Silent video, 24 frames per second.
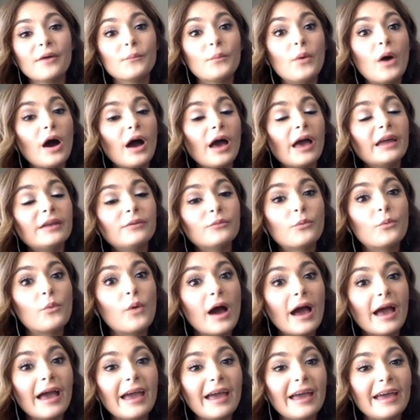Well, and
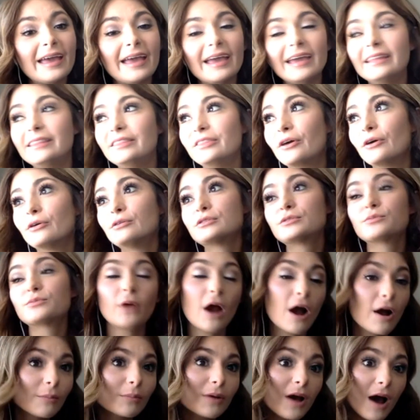what in those
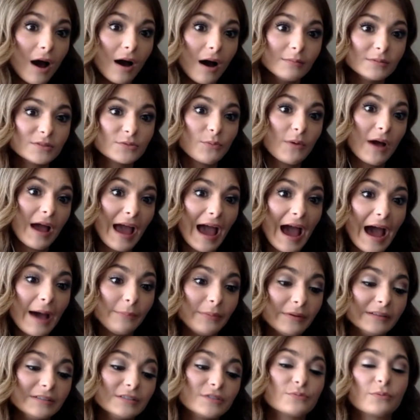rom-coms, what
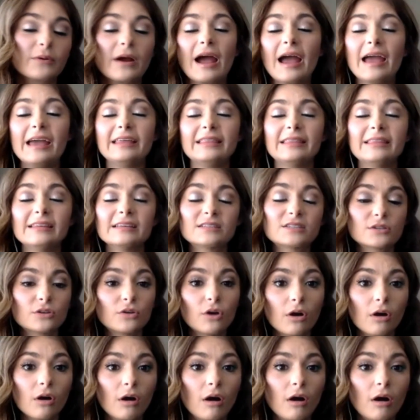happens, right? This
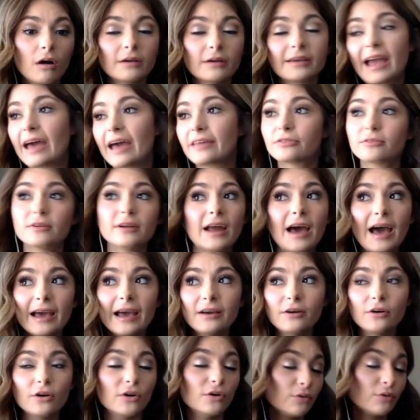girl, Katherine
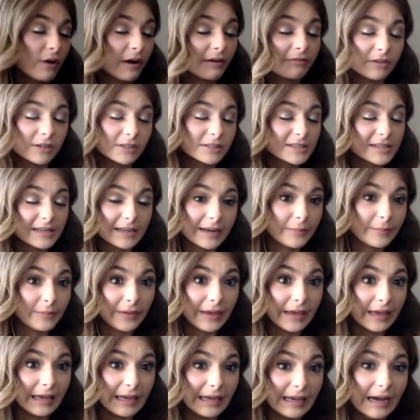Heigl, whoever it's going to
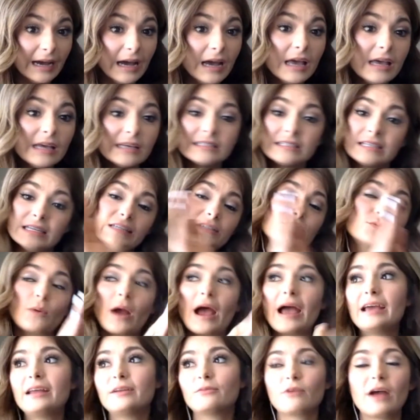be, sees
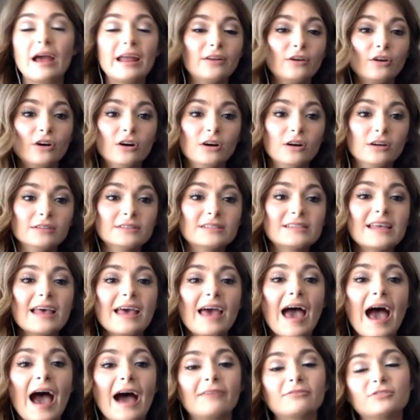Ryan Reynolds
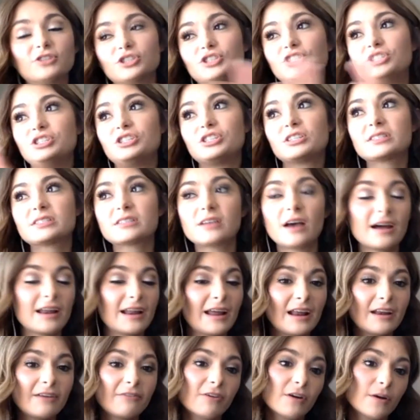after she just got out
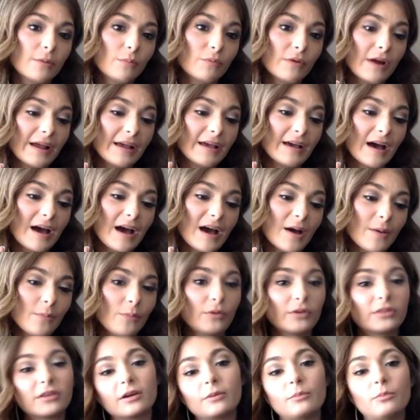of her breakup with
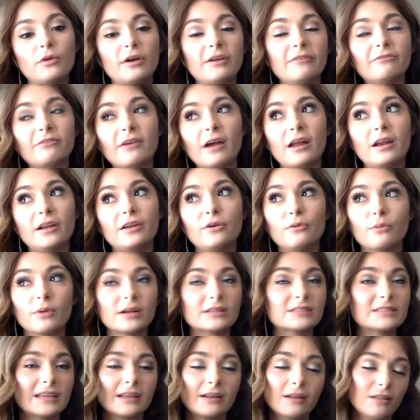her boyfriend who works
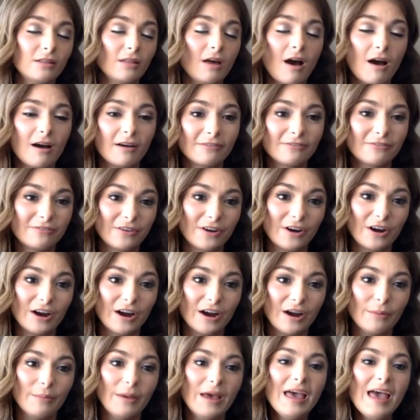at a law firm
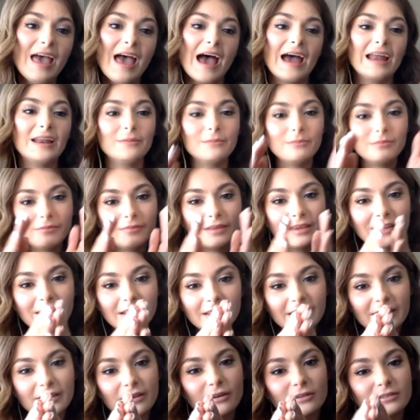and immediately
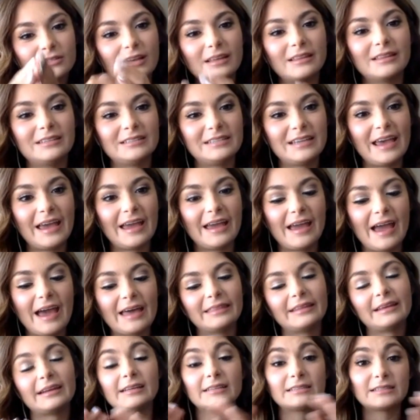goes on the date. And then
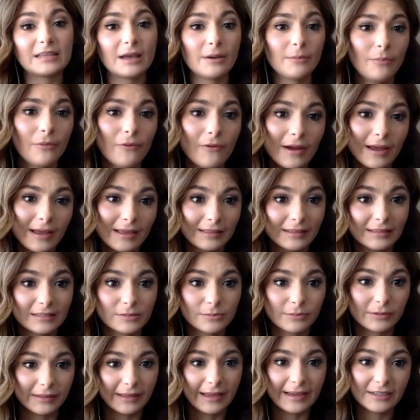at some point in this
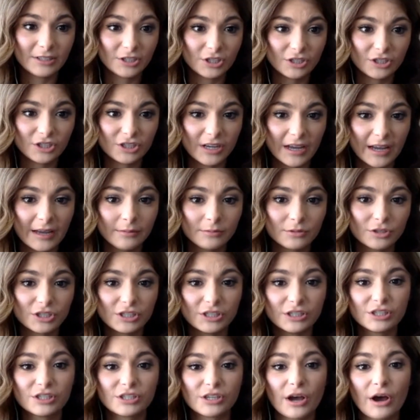relationship, she's
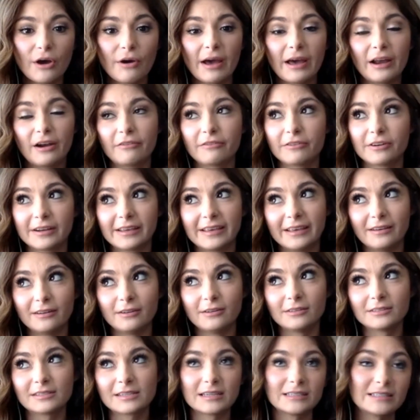so head over heels
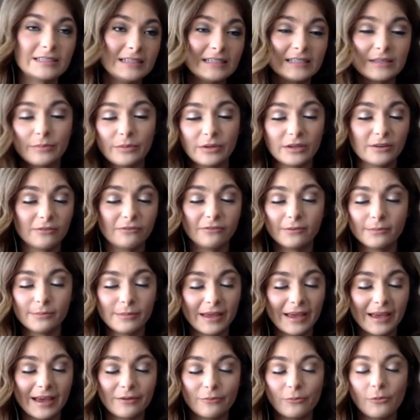because he's a beautiful
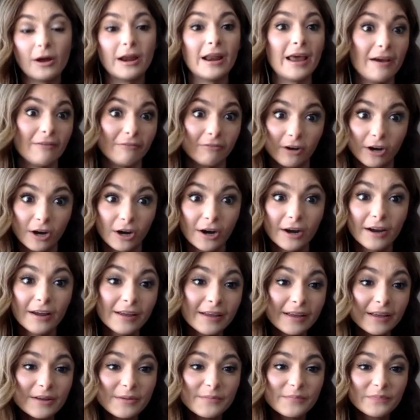man, whatever.
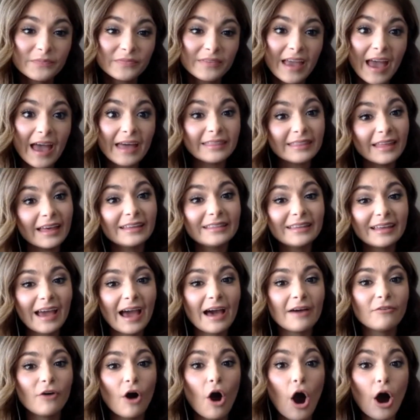And then they have
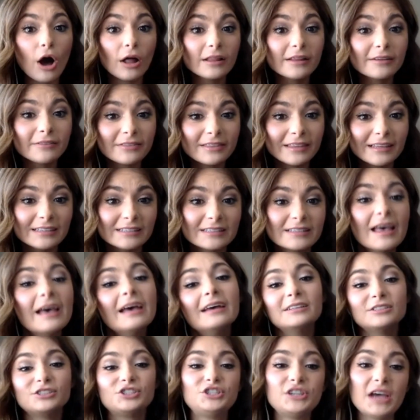all of these
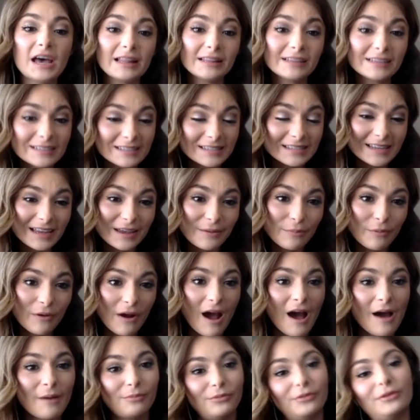jealousy
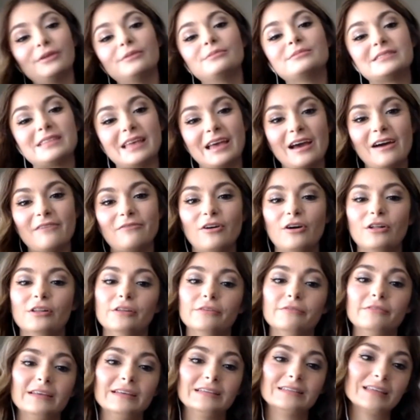problems. They have all of
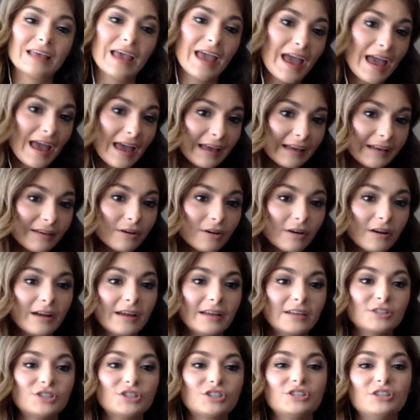these anger
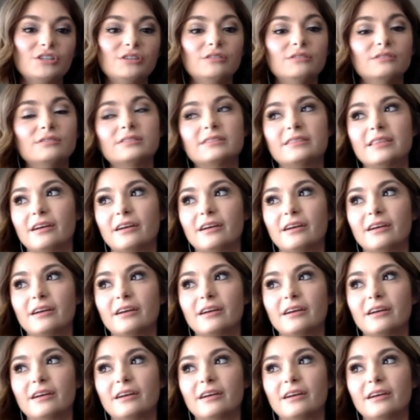issues.